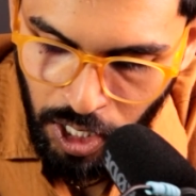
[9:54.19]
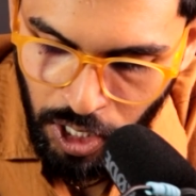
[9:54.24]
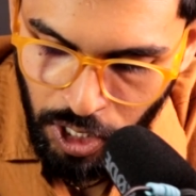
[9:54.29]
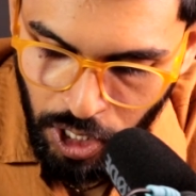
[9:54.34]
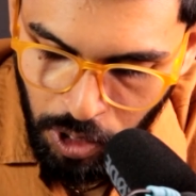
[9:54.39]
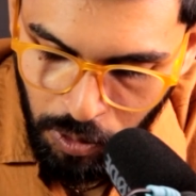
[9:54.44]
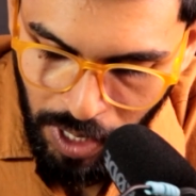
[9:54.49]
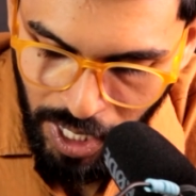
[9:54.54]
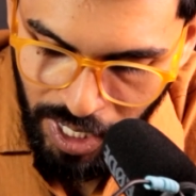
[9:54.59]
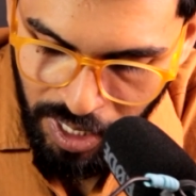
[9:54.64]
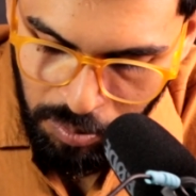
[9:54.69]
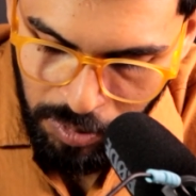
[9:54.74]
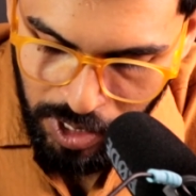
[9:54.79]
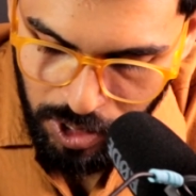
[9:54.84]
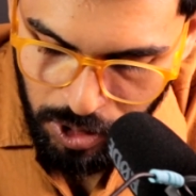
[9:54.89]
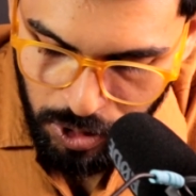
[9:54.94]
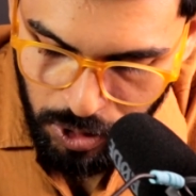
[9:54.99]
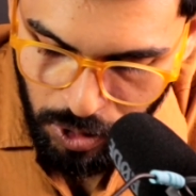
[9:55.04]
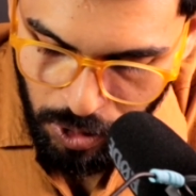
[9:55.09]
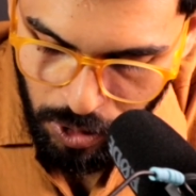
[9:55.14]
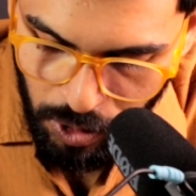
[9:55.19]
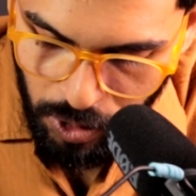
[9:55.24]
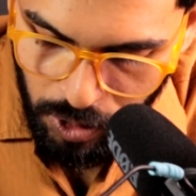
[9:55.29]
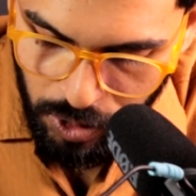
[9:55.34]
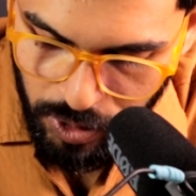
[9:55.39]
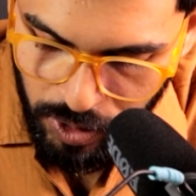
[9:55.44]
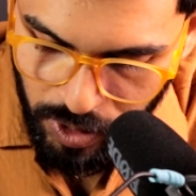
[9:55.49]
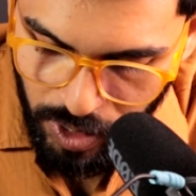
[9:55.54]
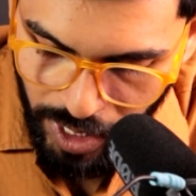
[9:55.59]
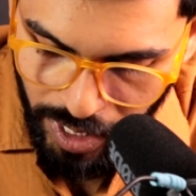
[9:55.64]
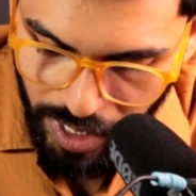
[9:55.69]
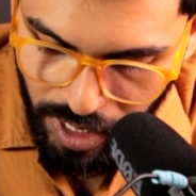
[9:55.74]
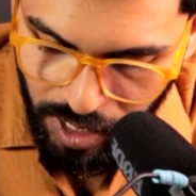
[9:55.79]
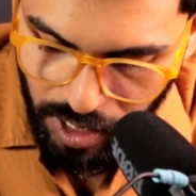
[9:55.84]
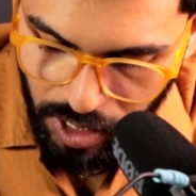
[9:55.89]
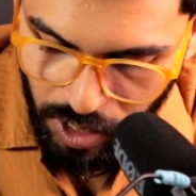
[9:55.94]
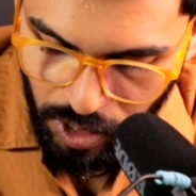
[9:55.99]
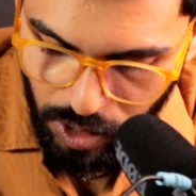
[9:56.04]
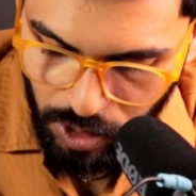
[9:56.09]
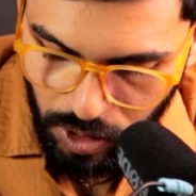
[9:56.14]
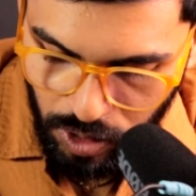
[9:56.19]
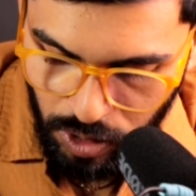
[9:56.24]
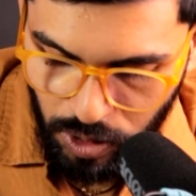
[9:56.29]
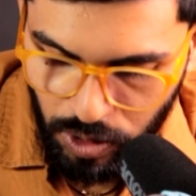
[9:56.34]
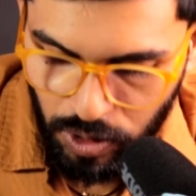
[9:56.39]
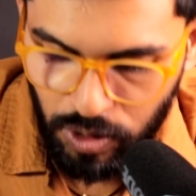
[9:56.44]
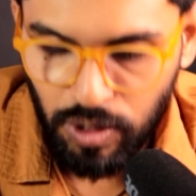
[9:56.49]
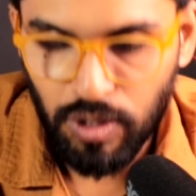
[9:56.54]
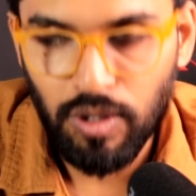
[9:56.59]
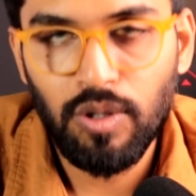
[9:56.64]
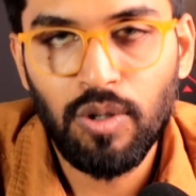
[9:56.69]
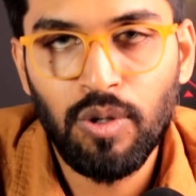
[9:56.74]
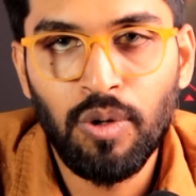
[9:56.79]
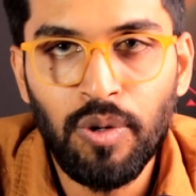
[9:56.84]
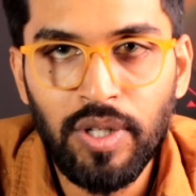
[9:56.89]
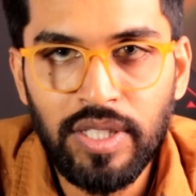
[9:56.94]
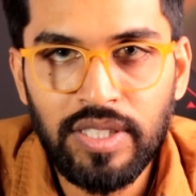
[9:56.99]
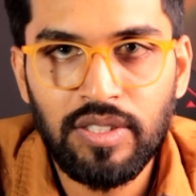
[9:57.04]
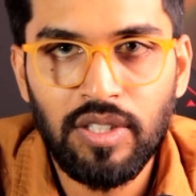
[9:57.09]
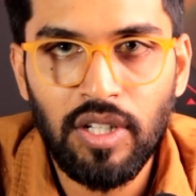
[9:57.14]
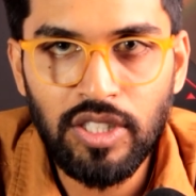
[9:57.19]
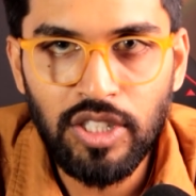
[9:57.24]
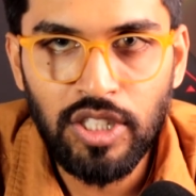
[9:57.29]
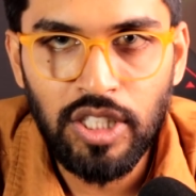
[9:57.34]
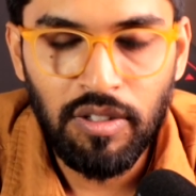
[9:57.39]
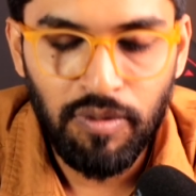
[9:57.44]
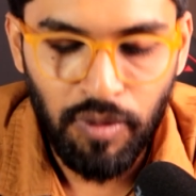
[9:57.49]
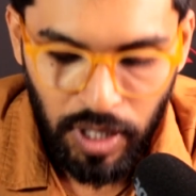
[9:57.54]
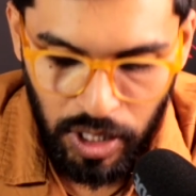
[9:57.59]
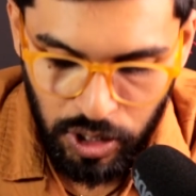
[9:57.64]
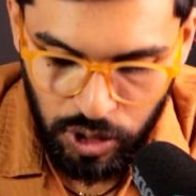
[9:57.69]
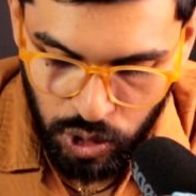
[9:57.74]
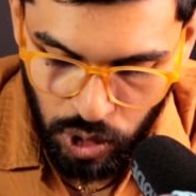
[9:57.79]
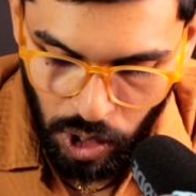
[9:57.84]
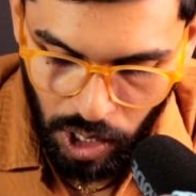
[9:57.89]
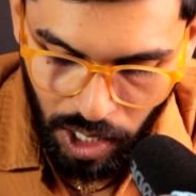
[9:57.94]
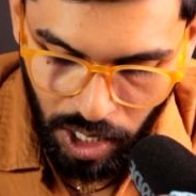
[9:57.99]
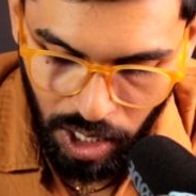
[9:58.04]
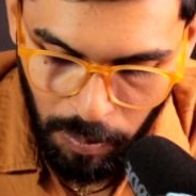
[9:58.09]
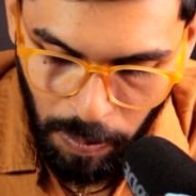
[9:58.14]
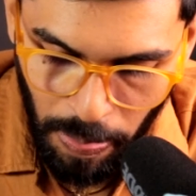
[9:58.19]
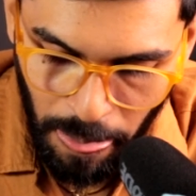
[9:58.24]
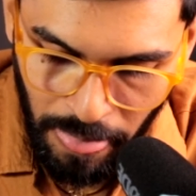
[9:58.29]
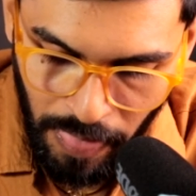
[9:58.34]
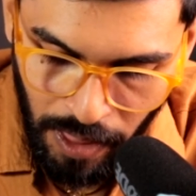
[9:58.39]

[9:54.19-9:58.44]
Now, I am a resource like who is searching for a job.